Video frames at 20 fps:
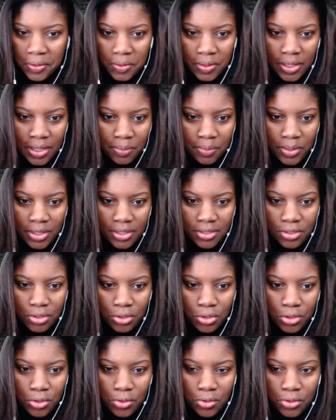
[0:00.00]
That makes a
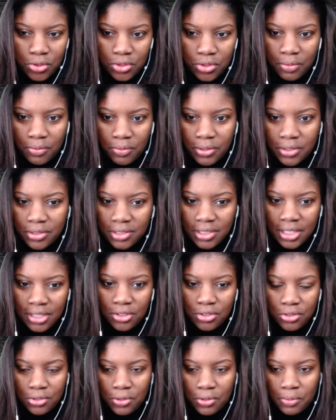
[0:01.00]
huge difference. Thank
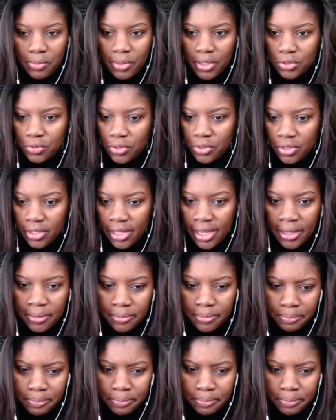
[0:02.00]
you so much for that.